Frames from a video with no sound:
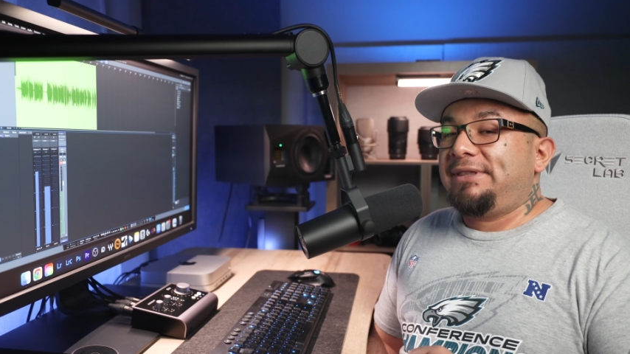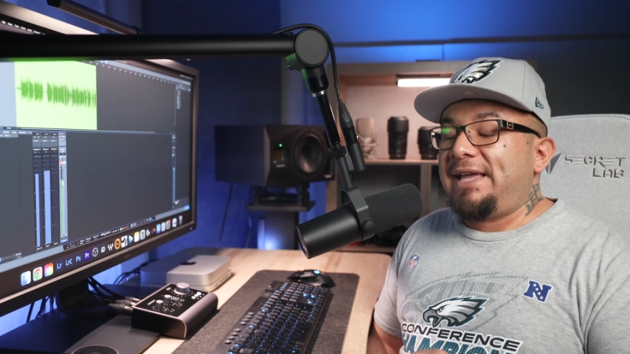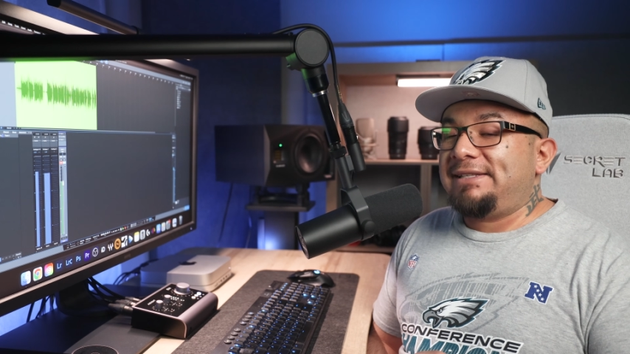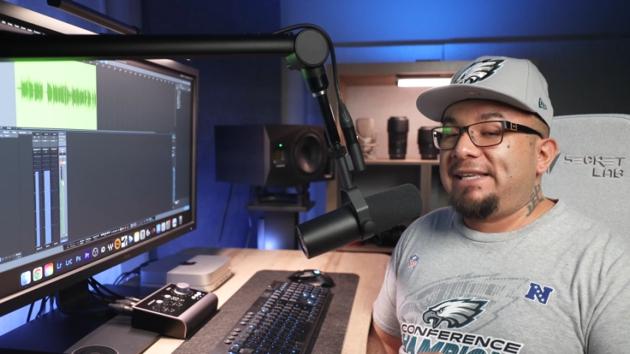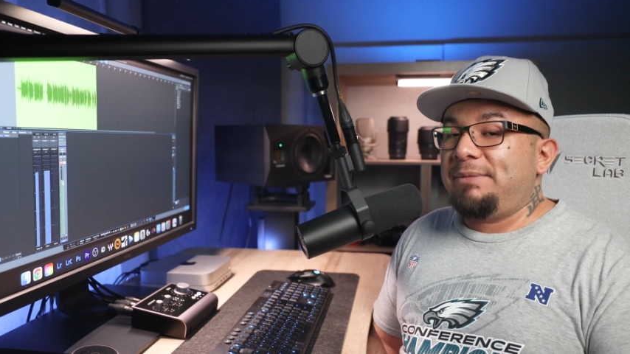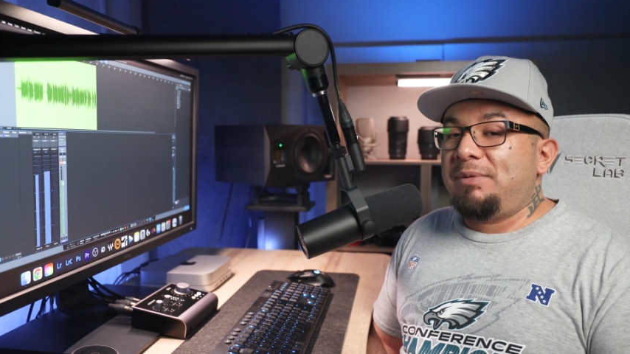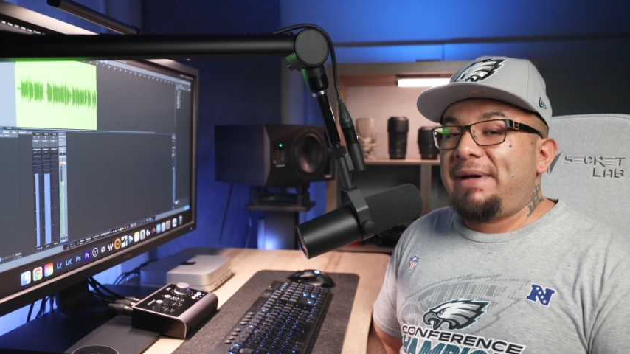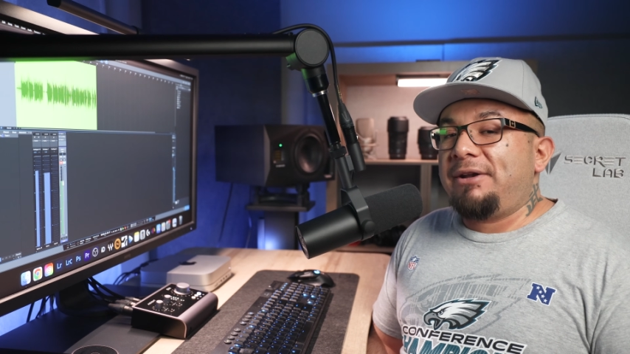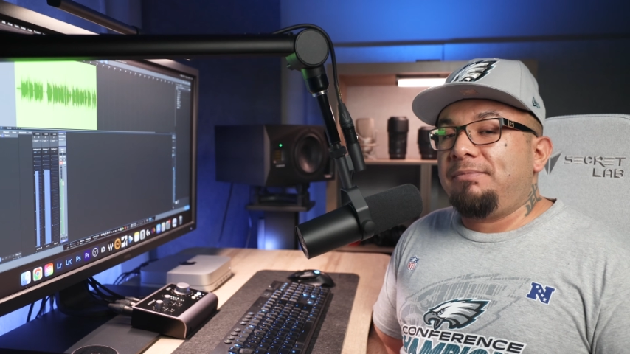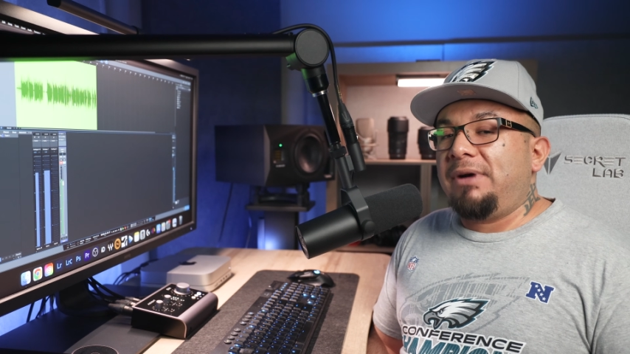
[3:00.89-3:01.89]
with that same
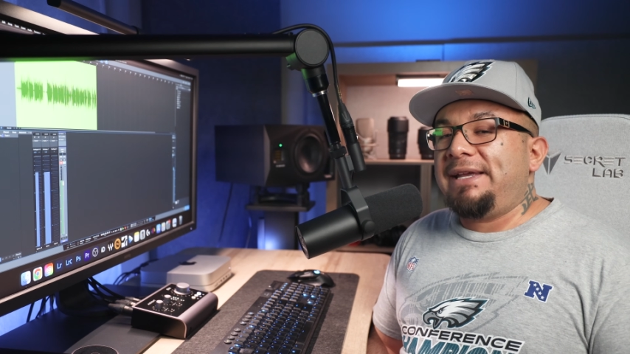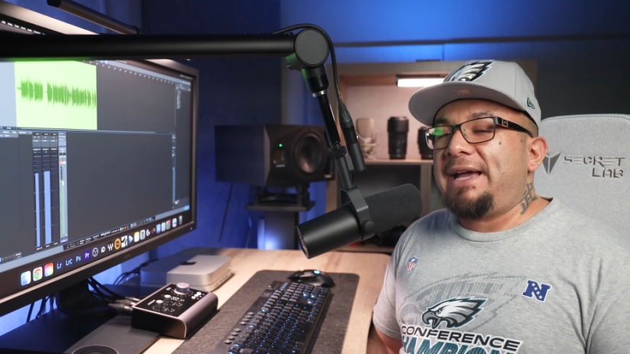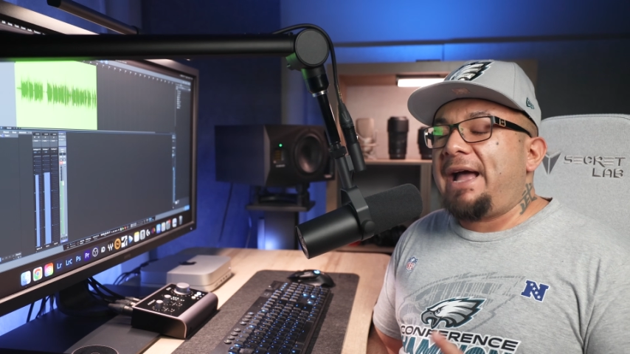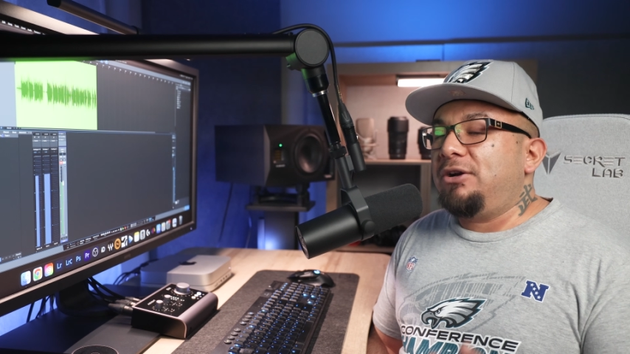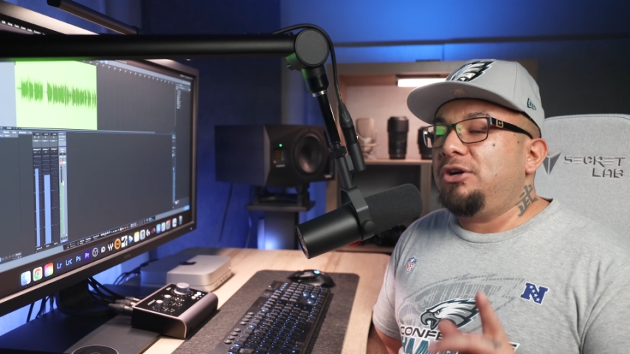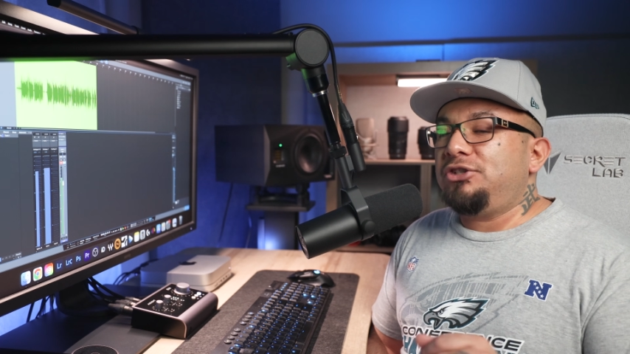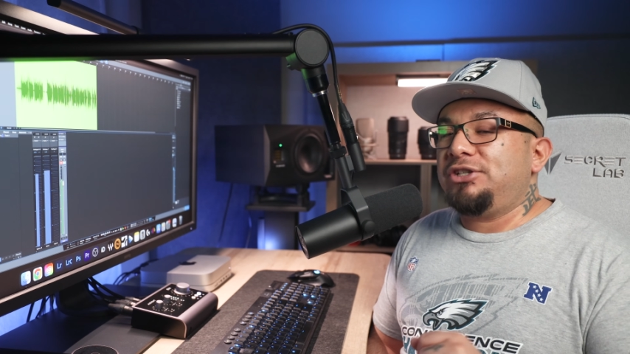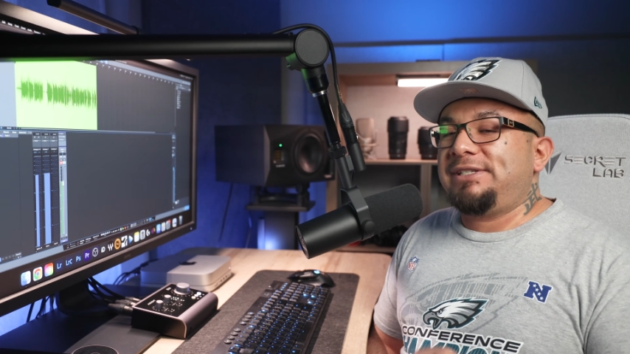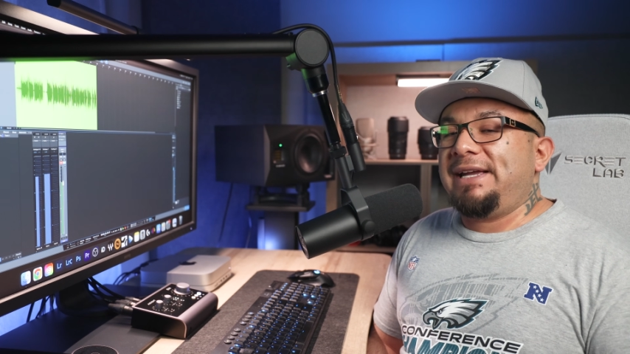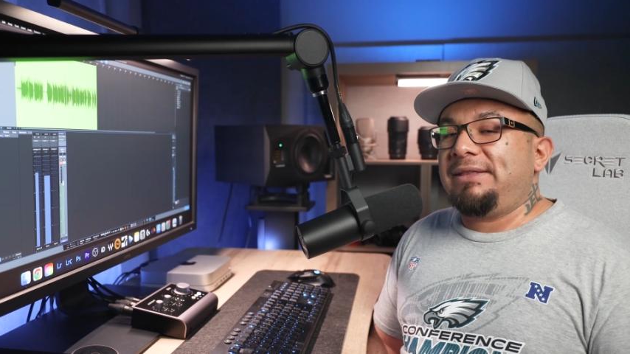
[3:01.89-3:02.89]
amount of money, I could
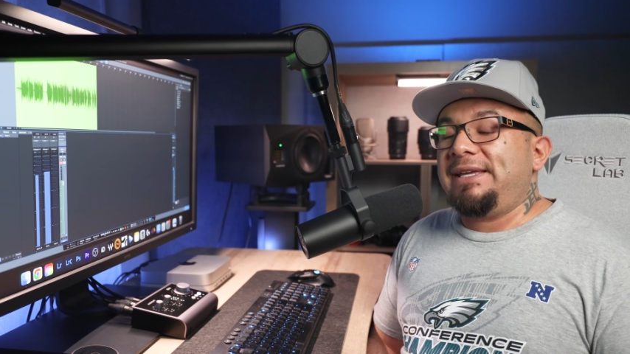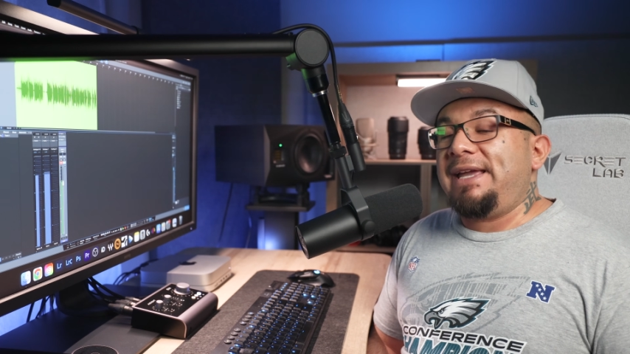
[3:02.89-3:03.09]
just get